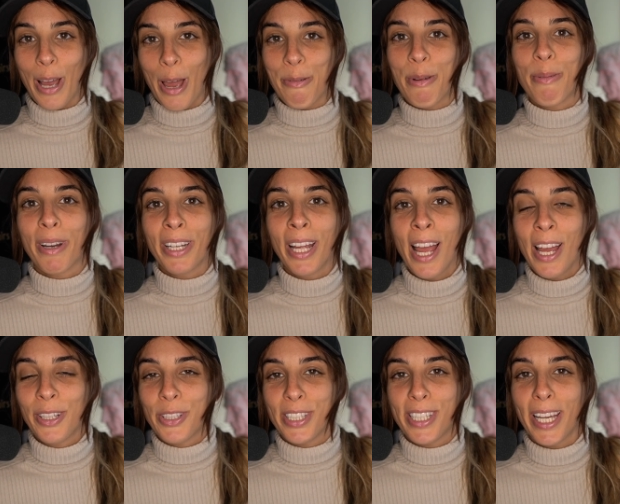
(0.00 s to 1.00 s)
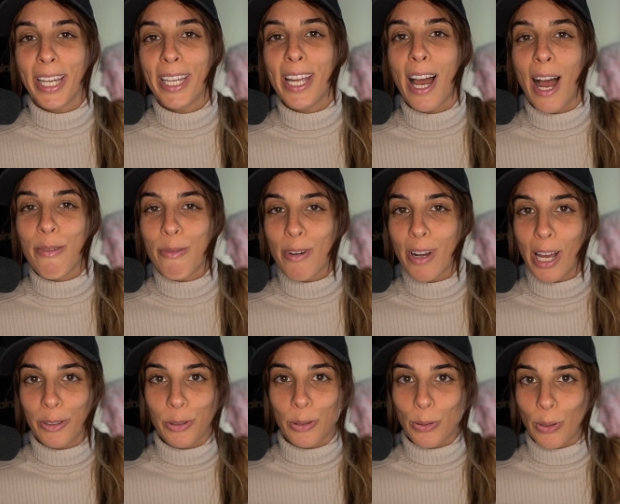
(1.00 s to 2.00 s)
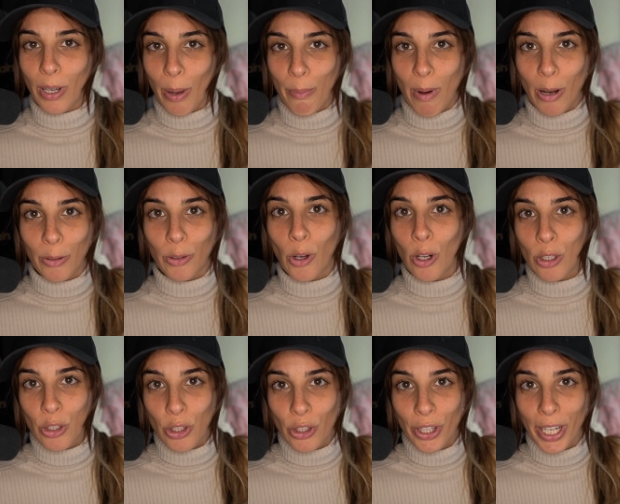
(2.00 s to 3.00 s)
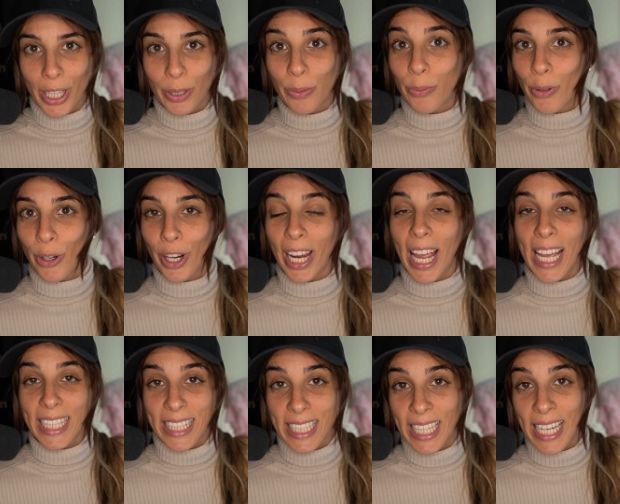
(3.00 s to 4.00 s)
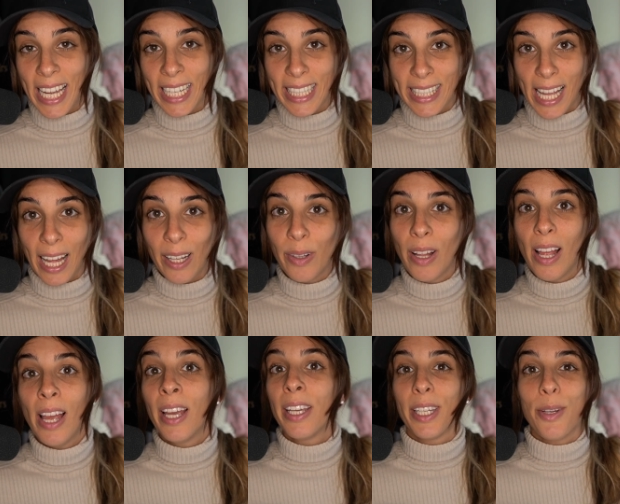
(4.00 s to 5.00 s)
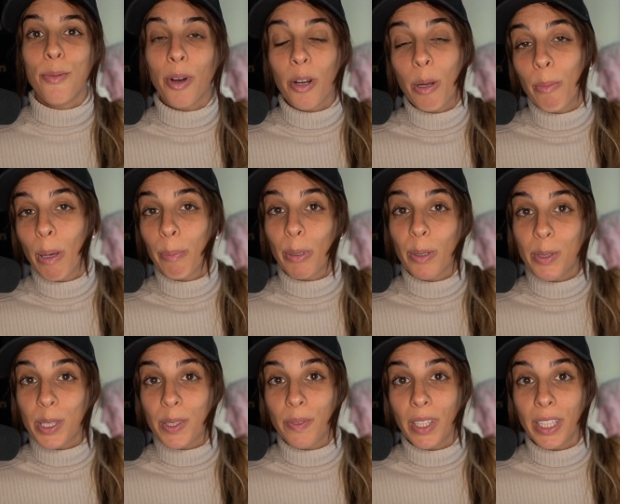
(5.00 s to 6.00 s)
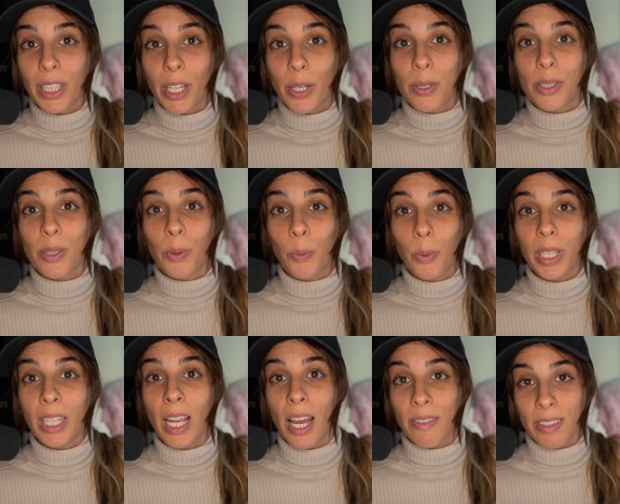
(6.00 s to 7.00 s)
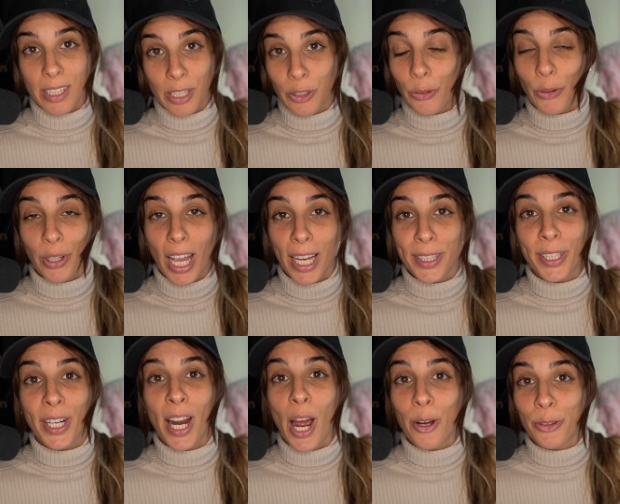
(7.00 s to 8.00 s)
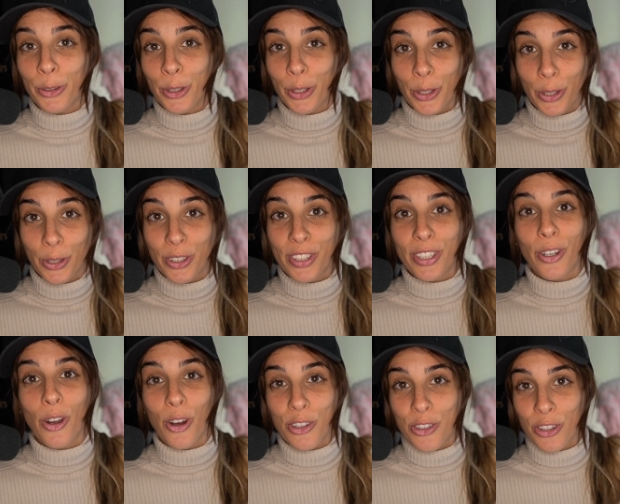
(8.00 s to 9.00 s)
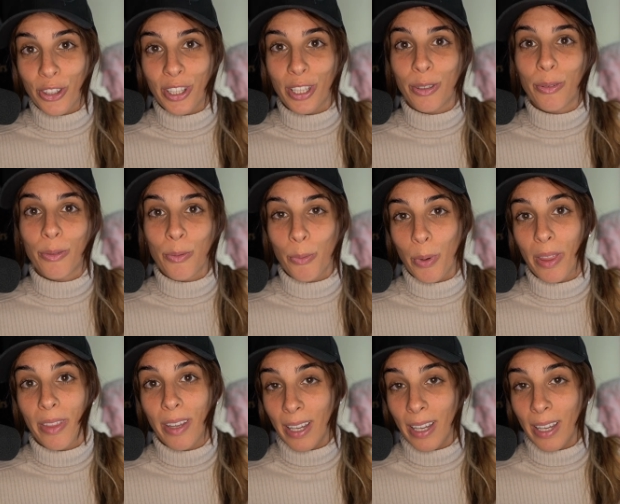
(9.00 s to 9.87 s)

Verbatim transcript: everyone, today I would like to talk about ControlNet for SD XL. You won on my previous videos, we have seen together how to use ControlNet with